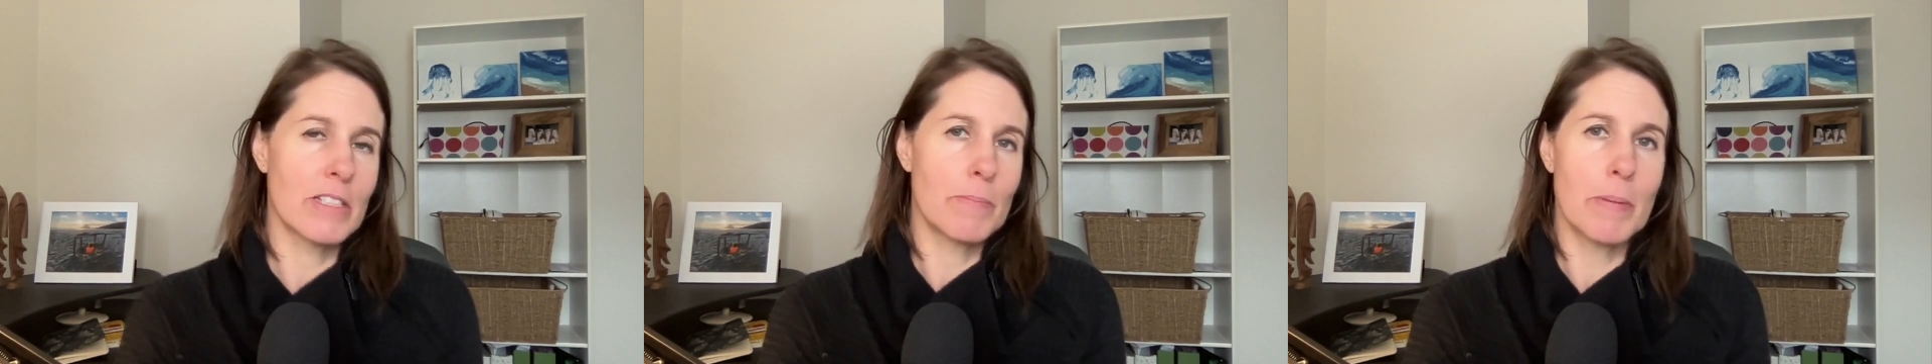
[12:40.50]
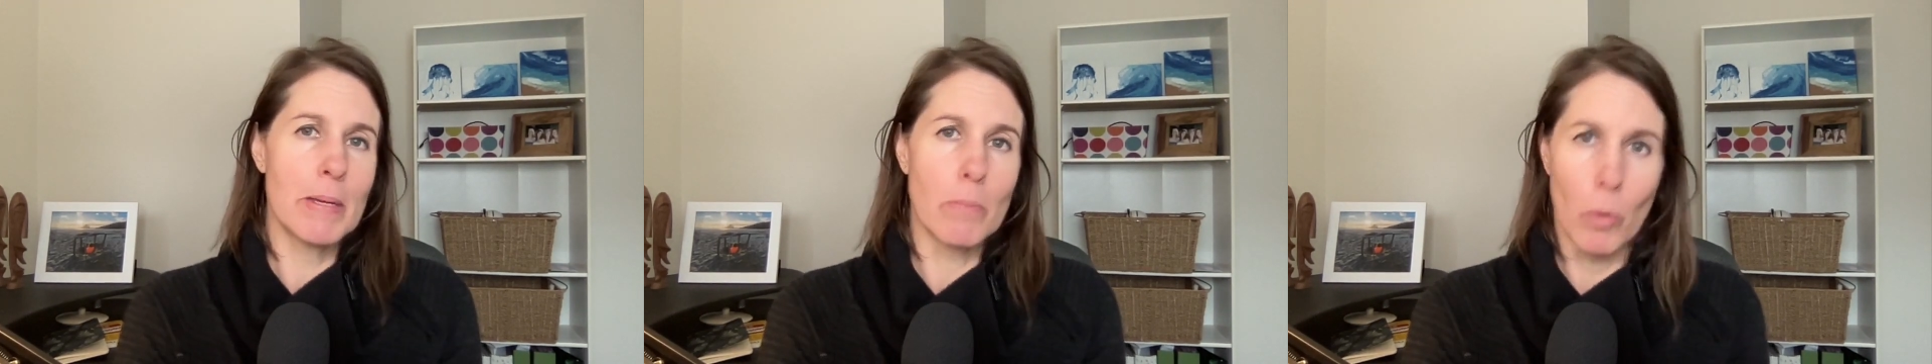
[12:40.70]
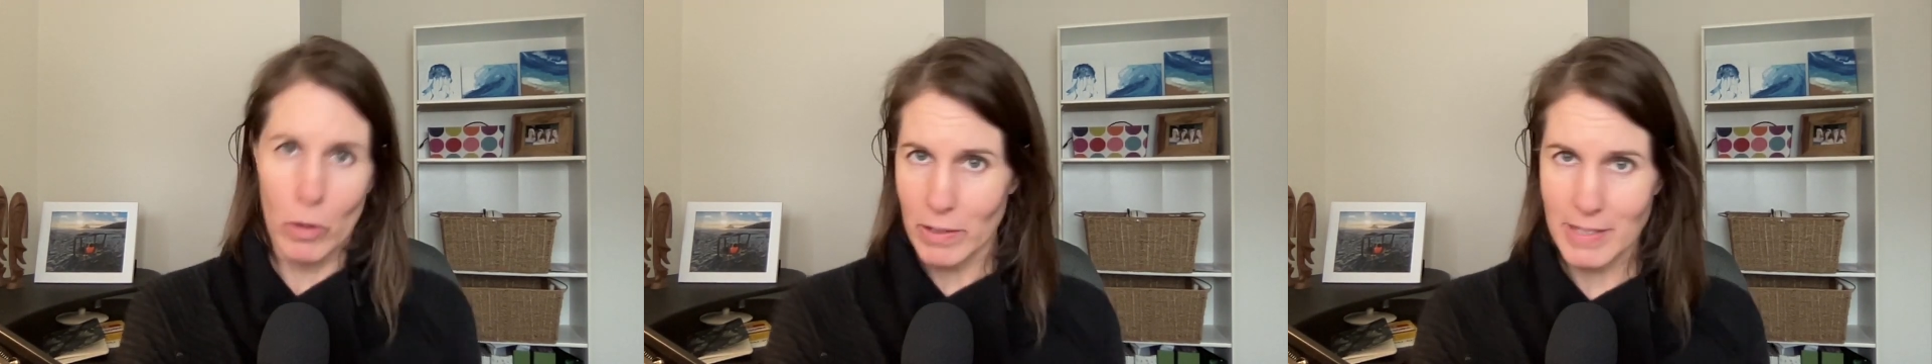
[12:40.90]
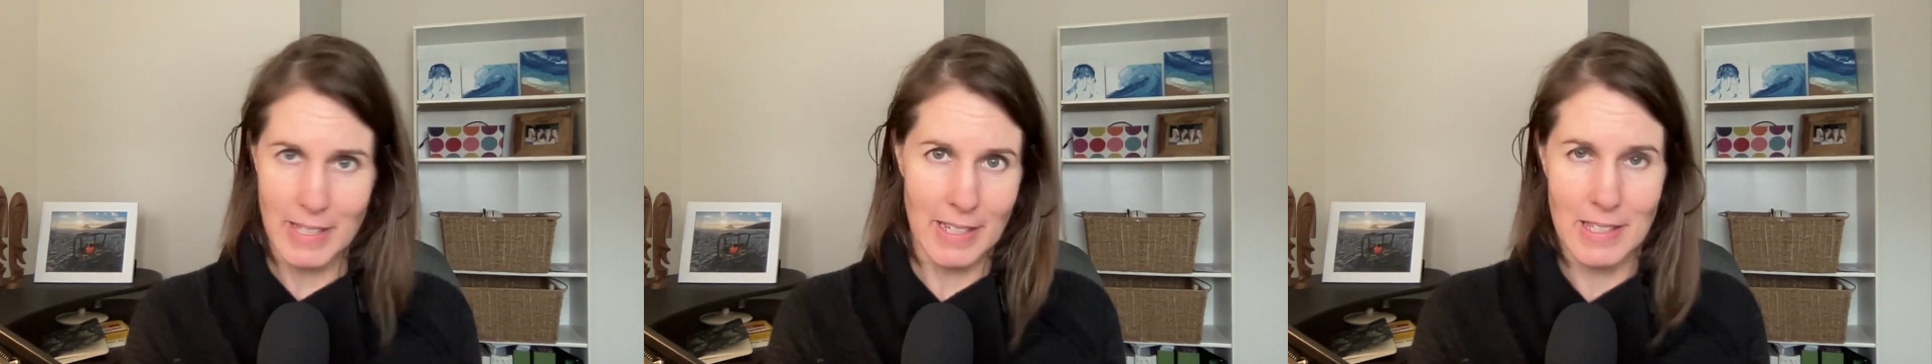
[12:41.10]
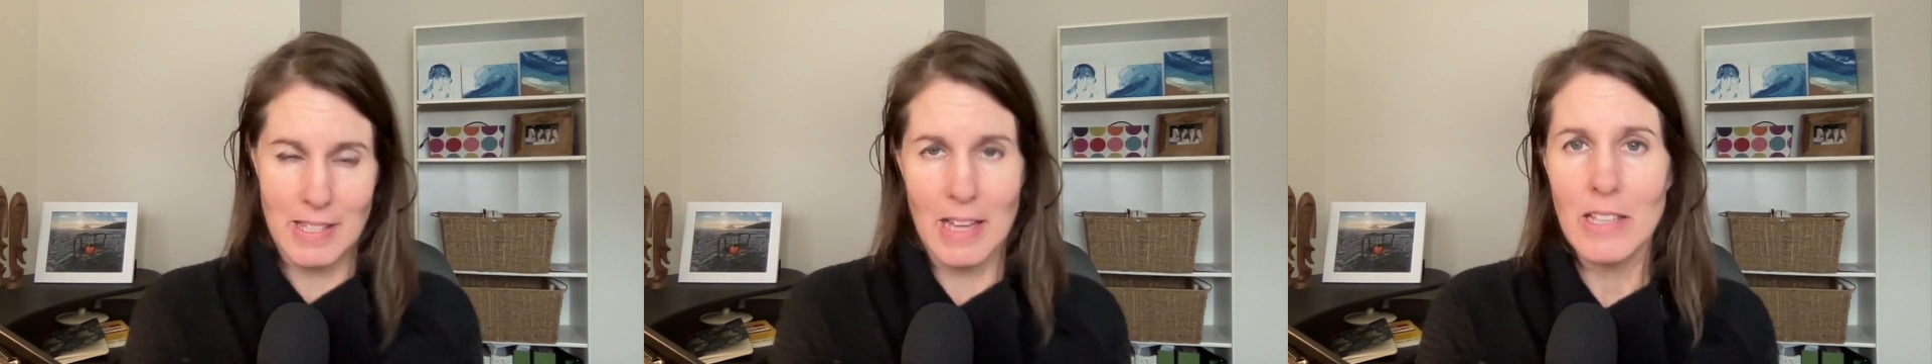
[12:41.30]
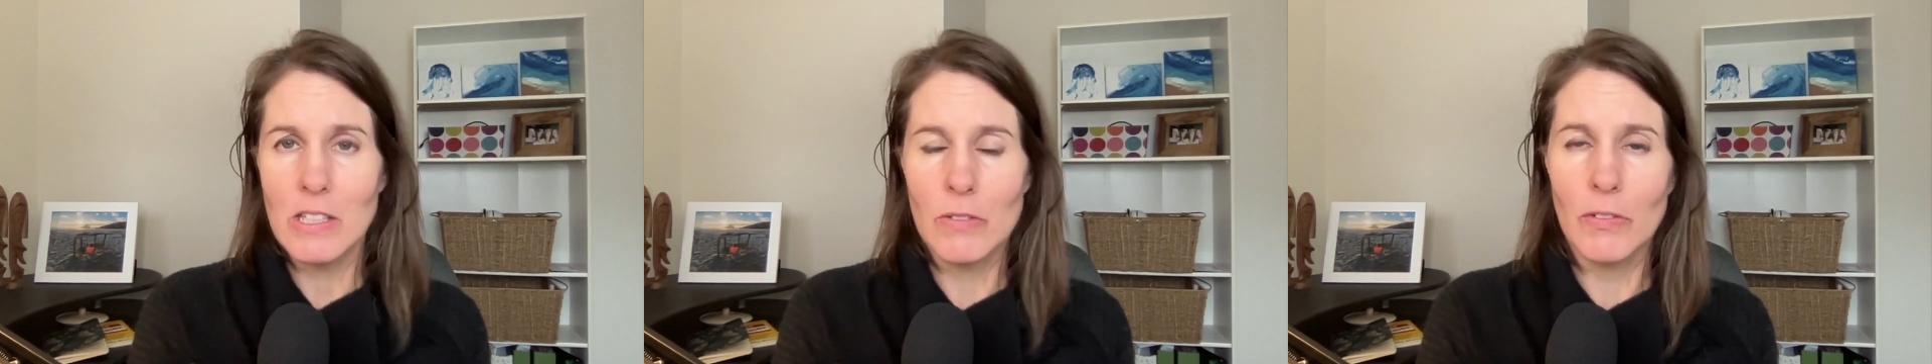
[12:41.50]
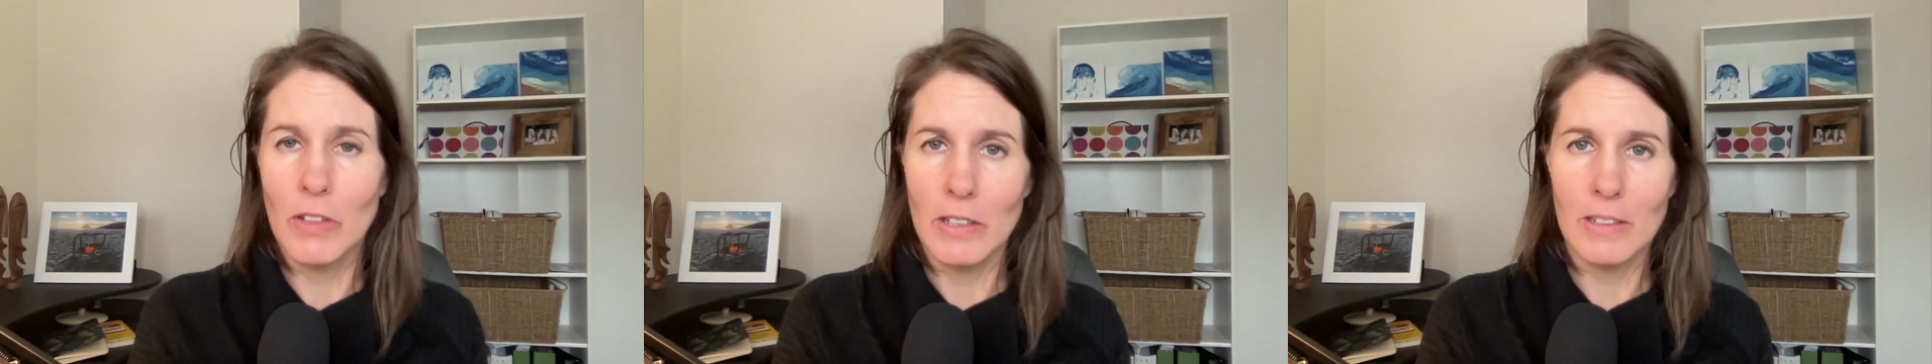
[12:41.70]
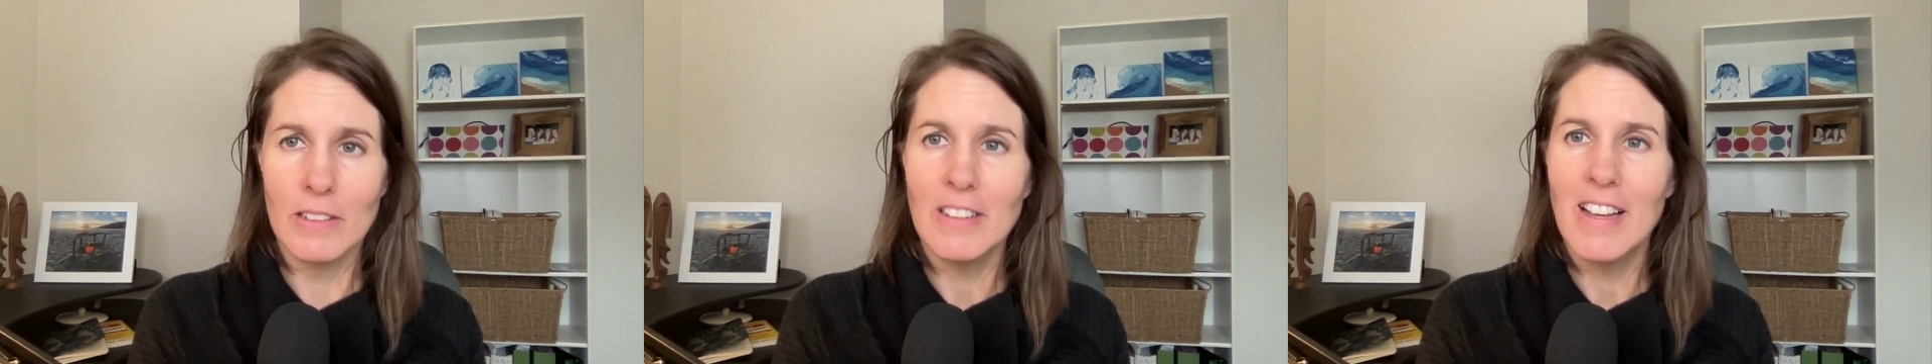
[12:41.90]
be more
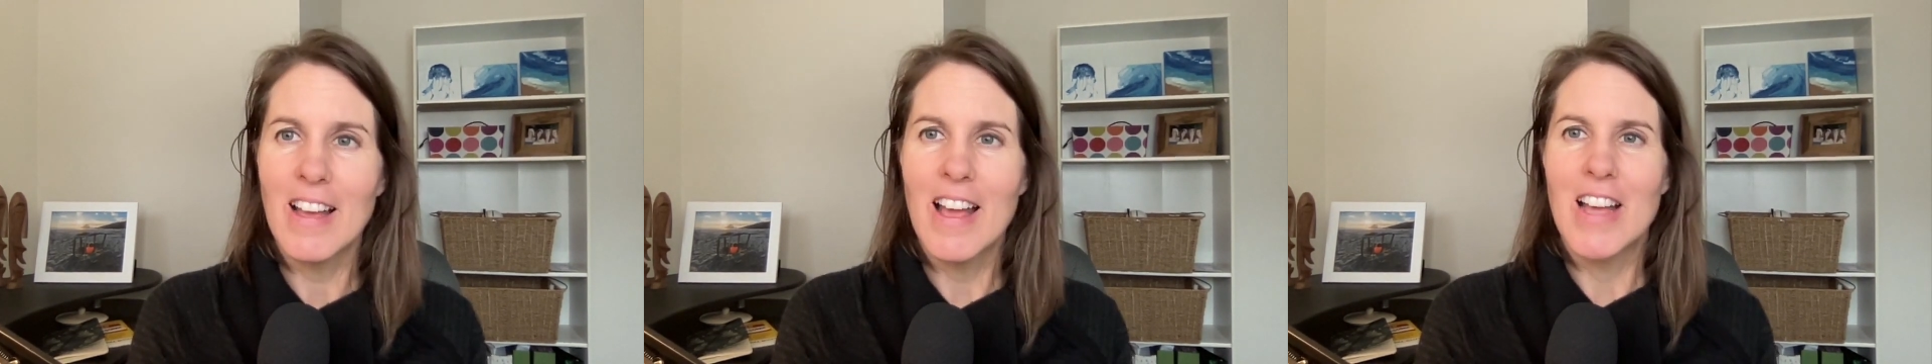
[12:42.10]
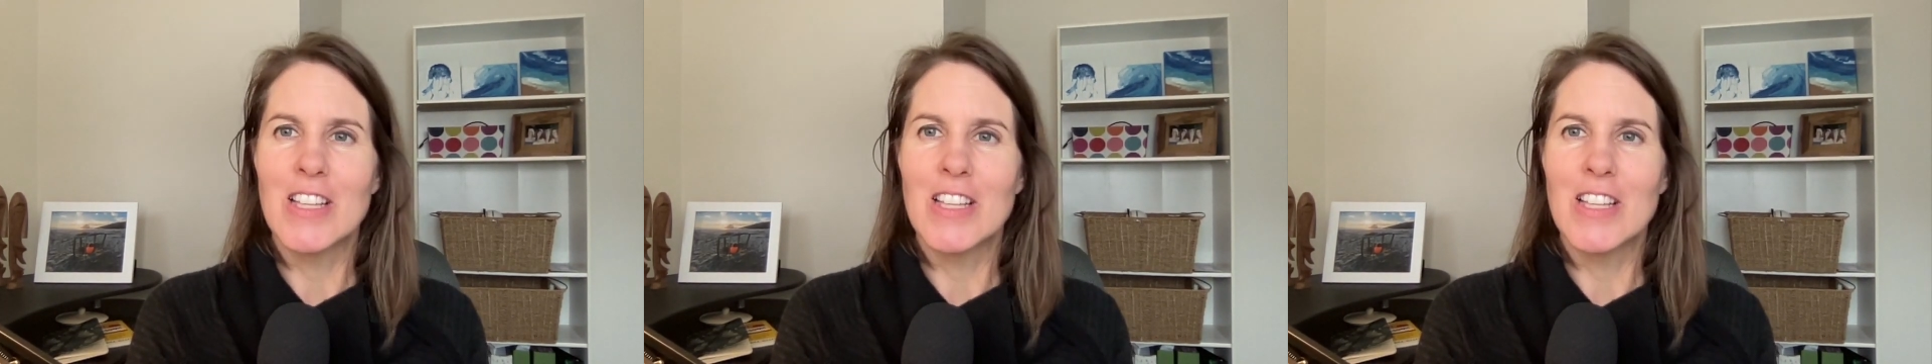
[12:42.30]
successful